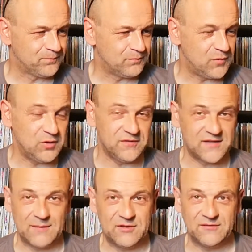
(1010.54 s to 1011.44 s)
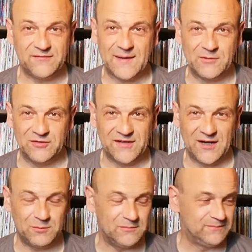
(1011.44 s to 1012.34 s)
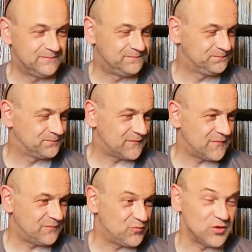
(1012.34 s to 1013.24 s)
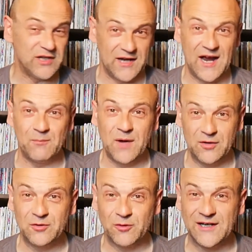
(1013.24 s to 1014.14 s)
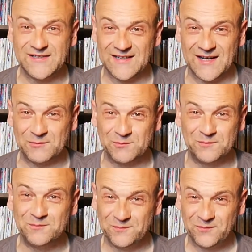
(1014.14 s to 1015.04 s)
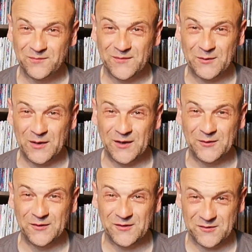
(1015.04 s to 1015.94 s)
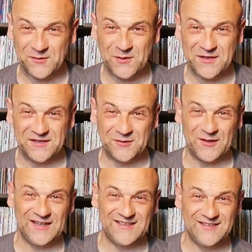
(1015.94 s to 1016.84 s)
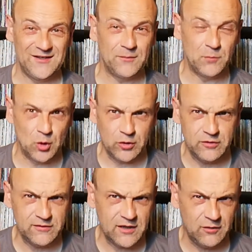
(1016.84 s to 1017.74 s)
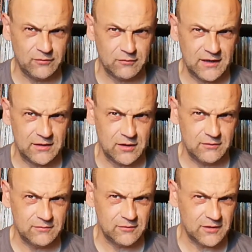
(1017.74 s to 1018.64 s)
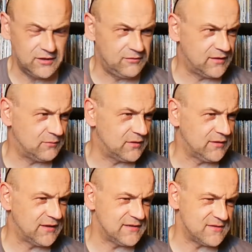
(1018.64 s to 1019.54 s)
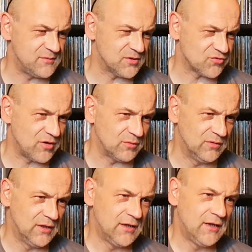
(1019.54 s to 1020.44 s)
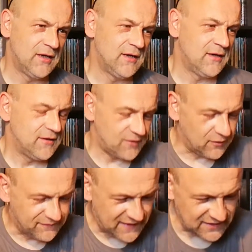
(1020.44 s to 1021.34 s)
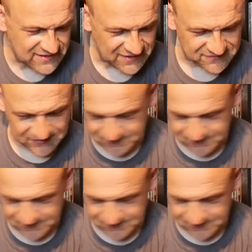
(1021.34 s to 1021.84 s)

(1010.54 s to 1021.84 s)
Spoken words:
Beauty Stab is a fabulous album. Brilliant album. Underrated album. There we go. Use the word underrated. I'm not using overrated though. I'm going to use that one. Get into too much trouble. So, fantastic